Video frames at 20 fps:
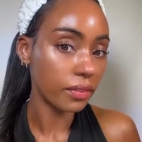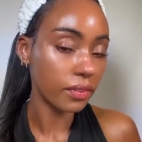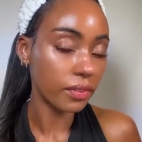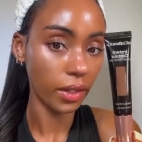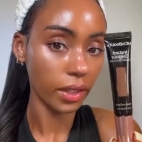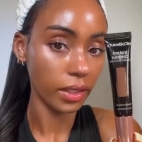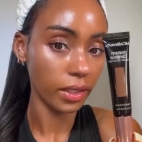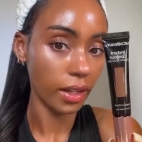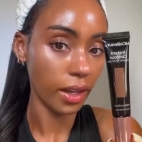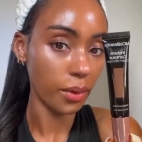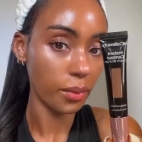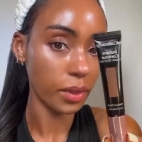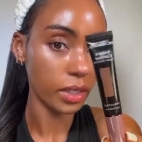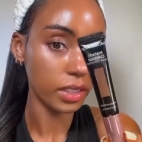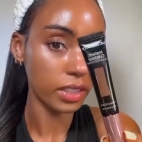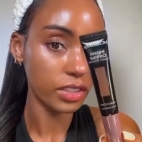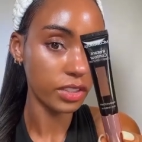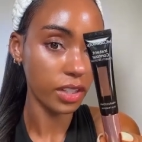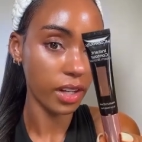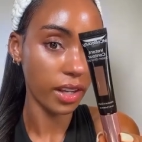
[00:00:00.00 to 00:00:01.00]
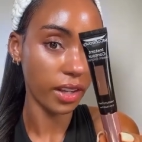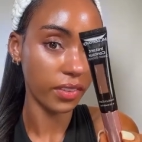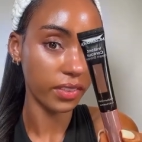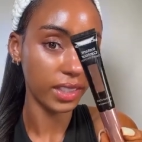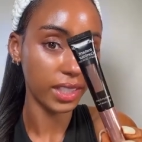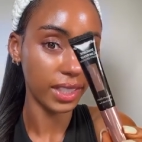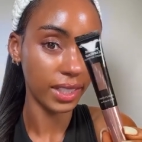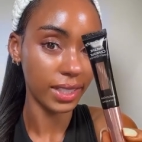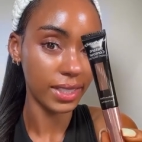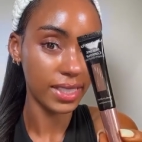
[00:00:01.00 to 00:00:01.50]
And now we're gonna try out the
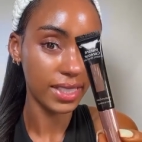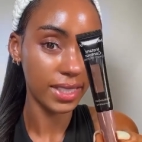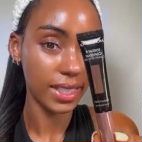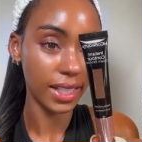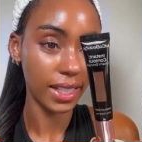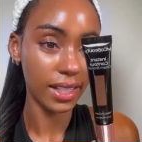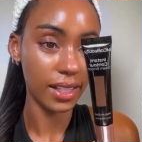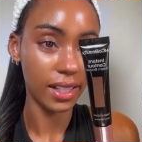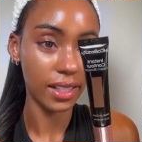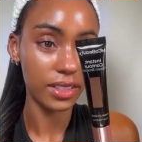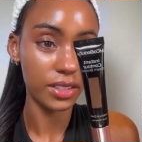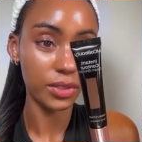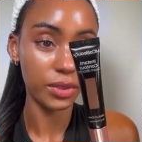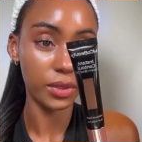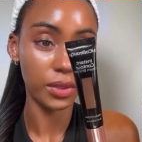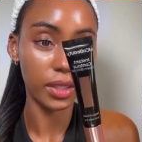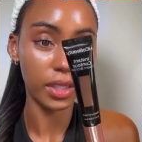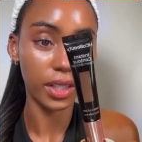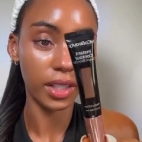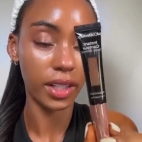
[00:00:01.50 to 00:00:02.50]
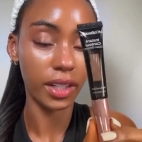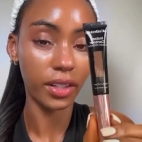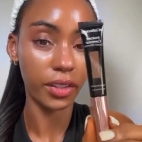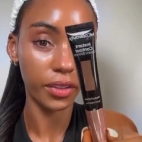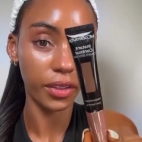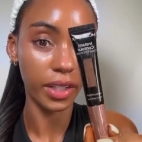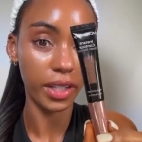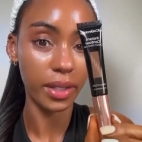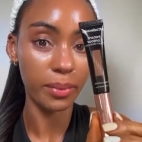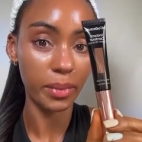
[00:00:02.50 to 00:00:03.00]
Instant Contour
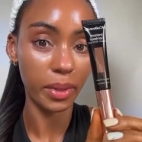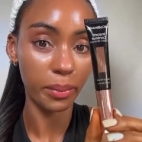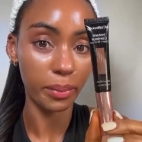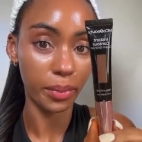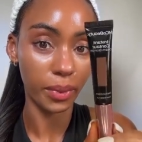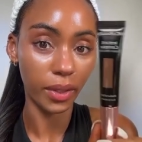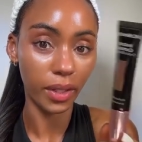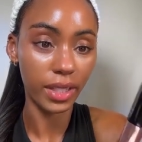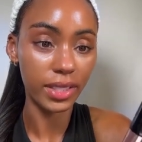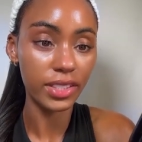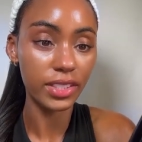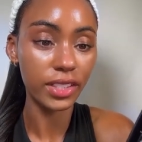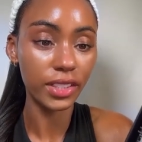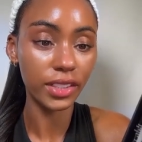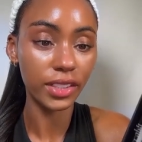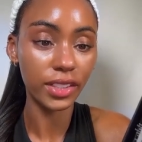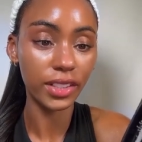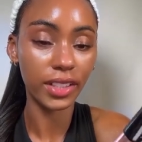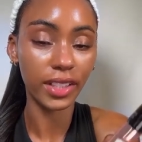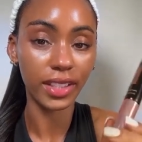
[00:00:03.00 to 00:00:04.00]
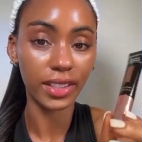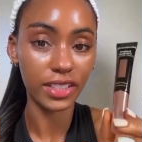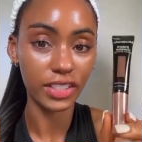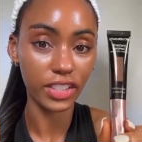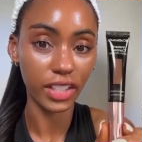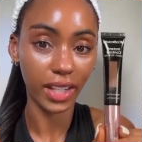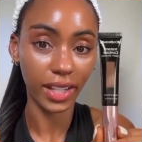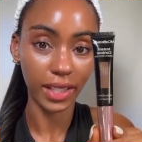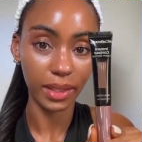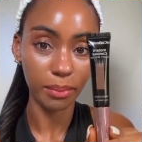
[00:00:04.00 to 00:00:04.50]
Cream Bronzer in the
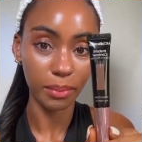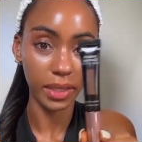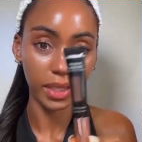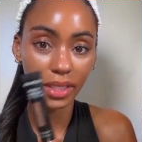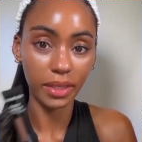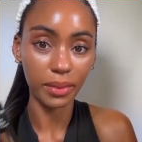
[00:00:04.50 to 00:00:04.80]
shade Medium